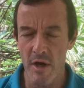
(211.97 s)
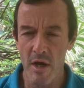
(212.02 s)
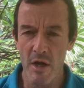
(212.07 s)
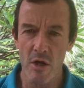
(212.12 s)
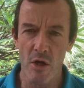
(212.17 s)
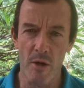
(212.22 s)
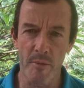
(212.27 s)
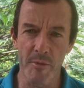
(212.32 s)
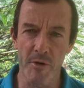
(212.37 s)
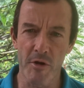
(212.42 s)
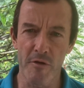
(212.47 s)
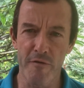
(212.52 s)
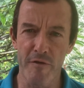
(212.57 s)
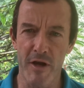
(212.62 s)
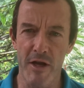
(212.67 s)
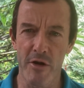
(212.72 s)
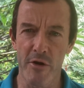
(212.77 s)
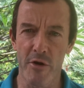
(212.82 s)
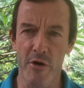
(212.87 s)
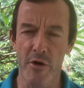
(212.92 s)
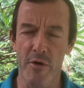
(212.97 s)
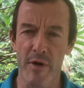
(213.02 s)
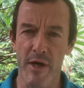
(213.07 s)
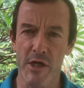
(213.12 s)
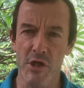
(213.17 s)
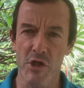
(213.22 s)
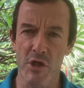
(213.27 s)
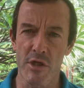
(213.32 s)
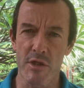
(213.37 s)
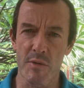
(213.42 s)
nominal value
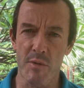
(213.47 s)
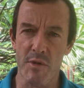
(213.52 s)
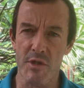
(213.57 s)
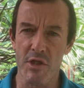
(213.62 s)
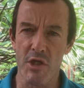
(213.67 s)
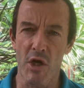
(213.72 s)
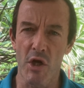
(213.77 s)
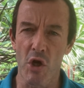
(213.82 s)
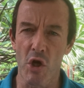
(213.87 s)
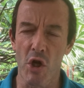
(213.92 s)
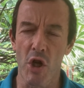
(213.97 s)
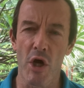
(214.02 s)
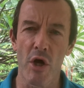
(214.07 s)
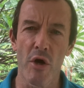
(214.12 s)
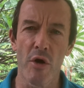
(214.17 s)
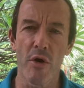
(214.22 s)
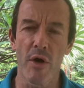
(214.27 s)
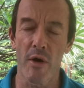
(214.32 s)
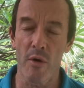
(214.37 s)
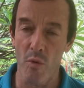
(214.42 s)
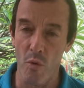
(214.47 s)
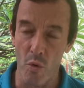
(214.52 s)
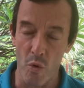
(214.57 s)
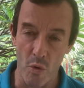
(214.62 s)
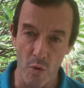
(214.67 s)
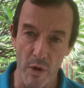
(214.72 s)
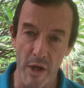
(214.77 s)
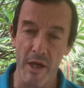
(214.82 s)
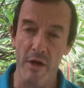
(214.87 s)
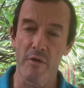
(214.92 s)
corrections were so low,
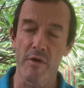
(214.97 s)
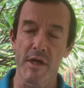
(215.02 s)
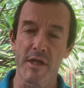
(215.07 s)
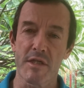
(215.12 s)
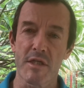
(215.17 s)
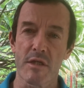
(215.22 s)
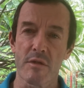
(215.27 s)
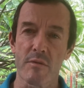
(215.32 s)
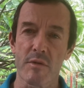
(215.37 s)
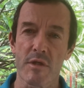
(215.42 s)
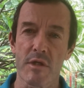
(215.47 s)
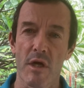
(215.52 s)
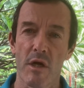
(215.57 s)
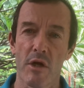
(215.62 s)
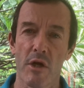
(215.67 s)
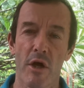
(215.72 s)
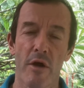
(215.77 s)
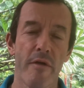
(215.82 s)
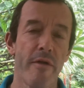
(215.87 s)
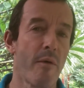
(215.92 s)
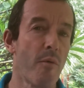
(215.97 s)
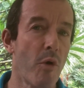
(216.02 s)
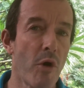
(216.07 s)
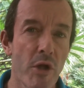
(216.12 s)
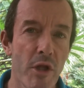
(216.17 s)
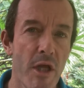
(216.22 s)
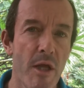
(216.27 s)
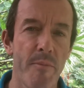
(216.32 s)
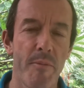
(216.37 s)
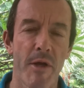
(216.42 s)
or increases were so low, they
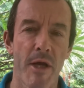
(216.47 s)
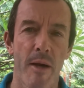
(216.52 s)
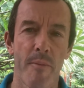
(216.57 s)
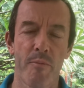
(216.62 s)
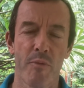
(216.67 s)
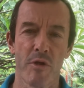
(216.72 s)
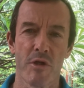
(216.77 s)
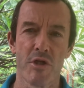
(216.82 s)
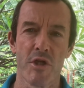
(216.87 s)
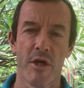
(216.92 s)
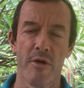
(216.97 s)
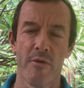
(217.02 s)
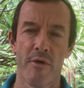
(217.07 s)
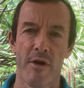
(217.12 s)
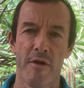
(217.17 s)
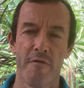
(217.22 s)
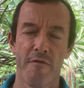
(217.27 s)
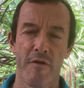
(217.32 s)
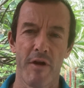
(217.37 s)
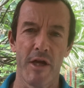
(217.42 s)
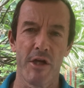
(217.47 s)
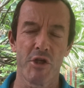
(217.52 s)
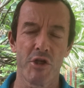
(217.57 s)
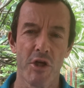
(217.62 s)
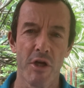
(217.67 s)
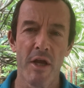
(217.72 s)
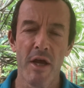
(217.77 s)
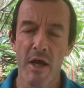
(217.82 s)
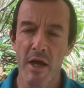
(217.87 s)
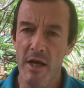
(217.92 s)
weren't keeping up with general
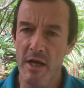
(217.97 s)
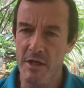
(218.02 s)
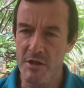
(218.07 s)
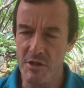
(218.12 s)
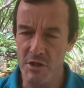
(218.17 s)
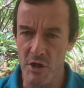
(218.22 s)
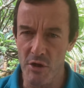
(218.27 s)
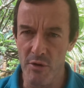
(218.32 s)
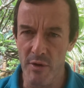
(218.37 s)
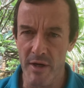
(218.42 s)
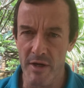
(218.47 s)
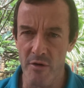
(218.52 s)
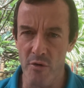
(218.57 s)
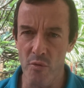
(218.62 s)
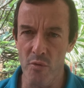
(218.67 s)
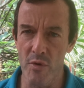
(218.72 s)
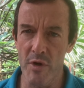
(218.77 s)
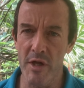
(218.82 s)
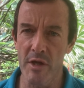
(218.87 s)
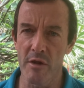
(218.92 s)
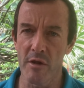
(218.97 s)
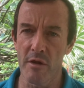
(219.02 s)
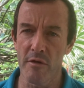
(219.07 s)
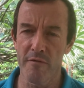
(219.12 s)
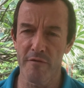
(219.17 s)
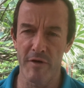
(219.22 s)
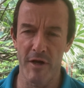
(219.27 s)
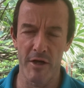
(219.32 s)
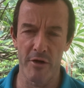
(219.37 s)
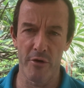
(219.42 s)
inflation, and so you had a real
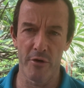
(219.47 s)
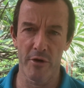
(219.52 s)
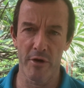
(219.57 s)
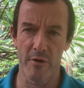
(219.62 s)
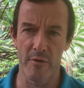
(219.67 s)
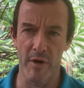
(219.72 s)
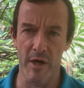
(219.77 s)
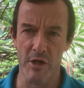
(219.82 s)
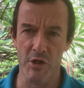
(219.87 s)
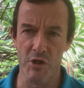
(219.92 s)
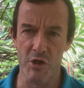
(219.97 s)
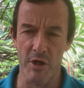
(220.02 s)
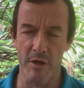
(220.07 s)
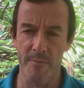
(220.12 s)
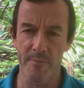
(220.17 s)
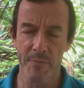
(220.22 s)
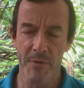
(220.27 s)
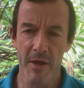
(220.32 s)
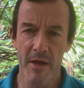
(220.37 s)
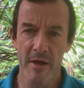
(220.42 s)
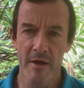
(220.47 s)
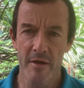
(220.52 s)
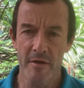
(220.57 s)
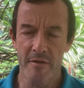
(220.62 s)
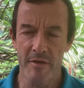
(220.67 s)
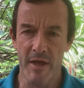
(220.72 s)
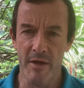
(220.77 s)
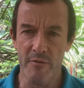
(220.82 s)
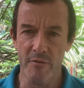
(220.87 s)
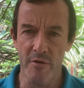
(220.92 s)
value correction.
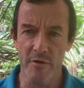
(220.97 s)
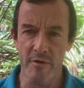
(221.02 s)
That